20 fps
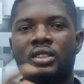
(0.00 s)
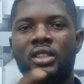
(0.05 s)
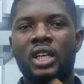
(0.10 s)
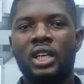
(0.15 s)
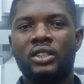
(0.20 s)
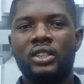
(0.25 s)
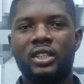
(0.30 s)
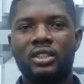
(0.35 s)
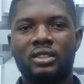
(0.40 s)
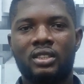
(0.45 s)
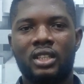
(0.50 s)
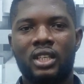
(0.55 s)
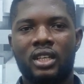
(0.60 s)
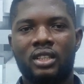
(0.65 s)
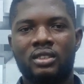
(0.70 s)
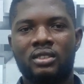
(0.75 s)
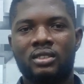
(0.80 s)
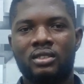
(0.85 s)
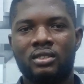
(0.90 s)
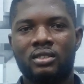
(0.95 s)
in our next
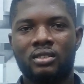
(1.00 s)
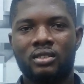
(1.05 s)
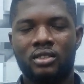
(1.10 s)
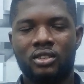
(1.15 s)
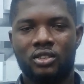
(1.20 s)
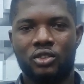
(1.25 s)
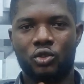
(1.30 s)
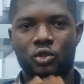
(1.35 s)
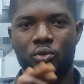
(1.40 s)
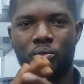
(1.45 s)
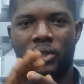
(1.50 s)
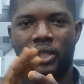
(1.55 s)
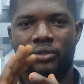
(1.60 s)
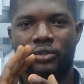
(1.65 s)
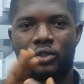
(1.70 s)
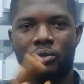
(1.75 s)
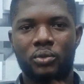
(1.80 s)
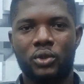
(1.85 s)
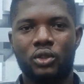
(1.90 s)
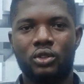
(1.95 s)
class, it's goodbye
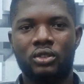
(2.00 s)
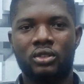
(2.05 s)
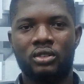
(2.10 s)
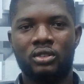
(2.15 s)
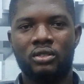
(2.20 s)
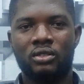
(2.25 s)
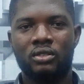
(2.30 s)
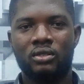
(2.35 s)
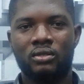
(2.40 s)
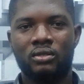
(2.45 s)
from us.